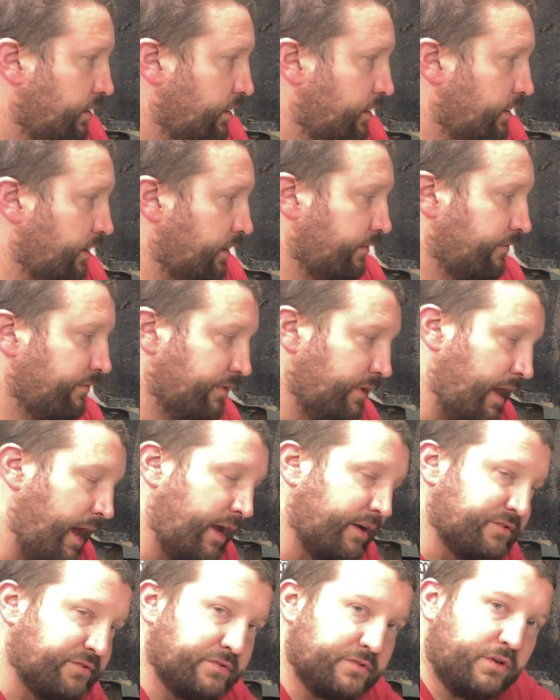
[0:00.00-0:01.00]
If the
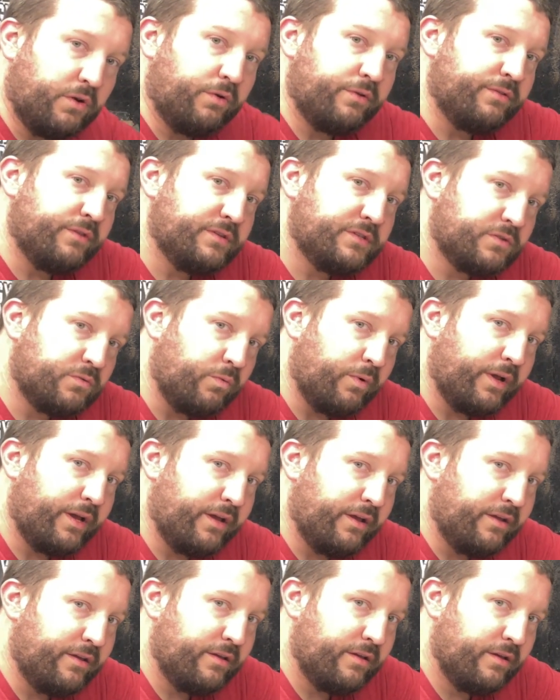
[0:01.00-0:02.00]
axle's going this
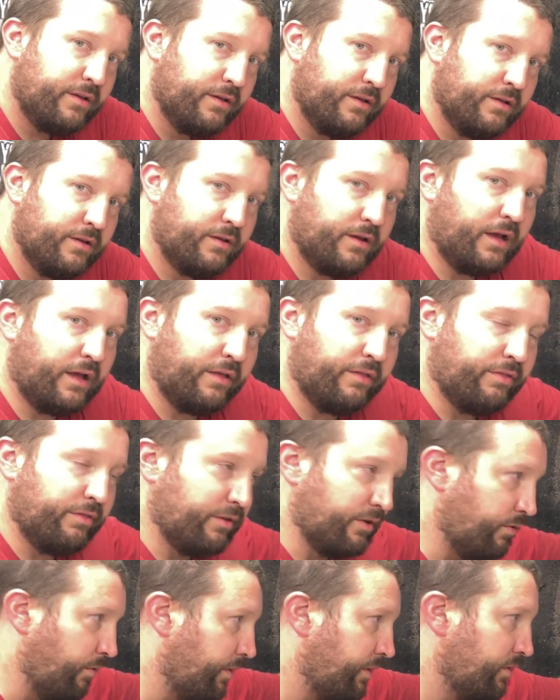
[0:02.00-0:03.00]
way and the
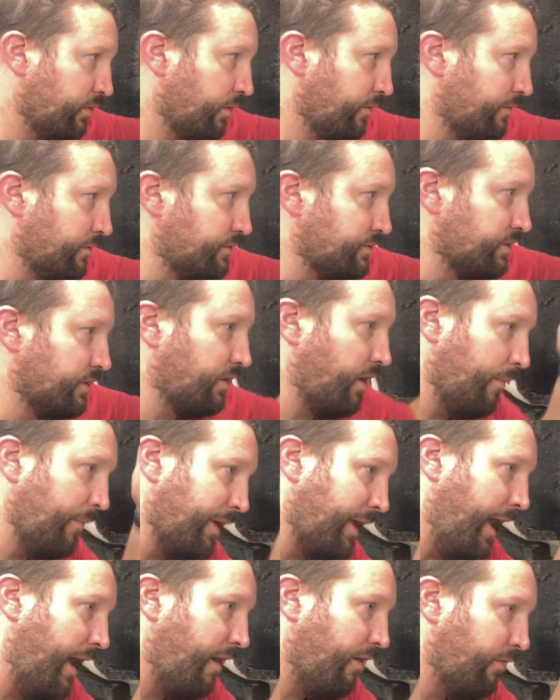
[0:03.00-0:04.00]
coilovers are
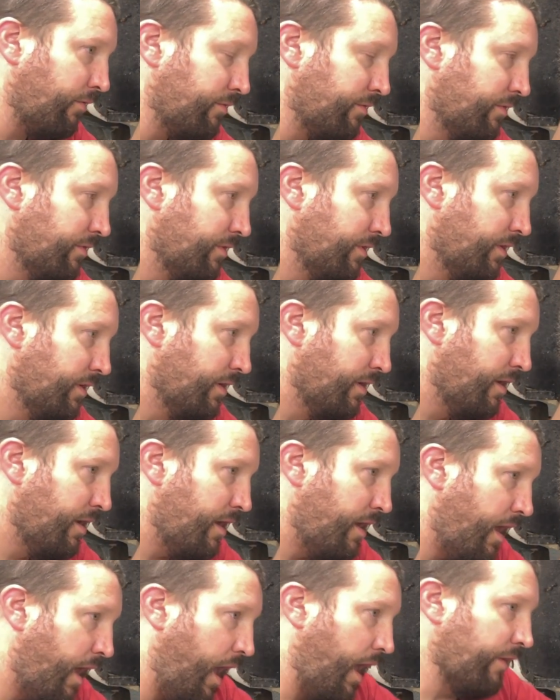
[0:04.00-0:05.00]
coming out
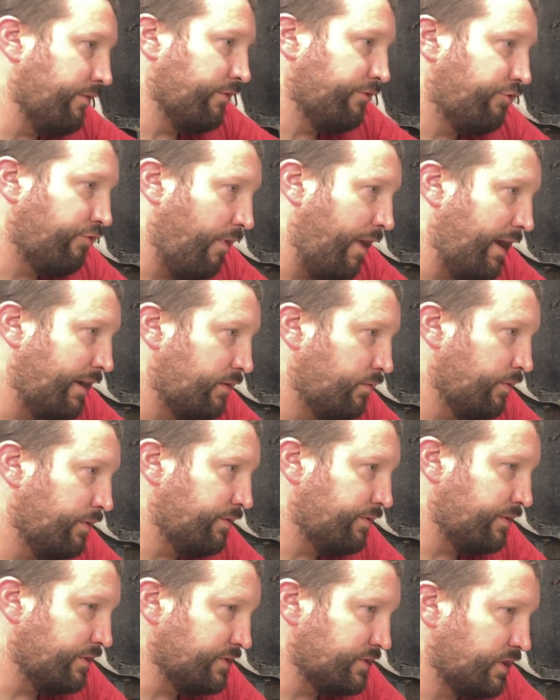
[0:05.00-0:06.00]
and the track
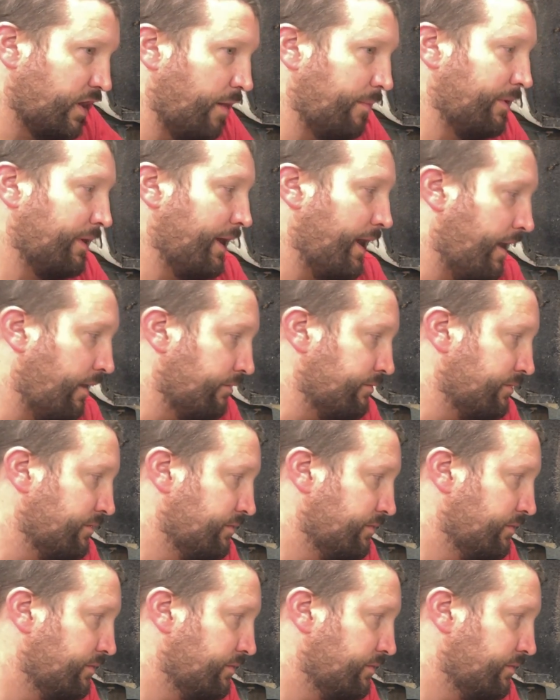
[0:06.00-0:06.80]
width is coming out,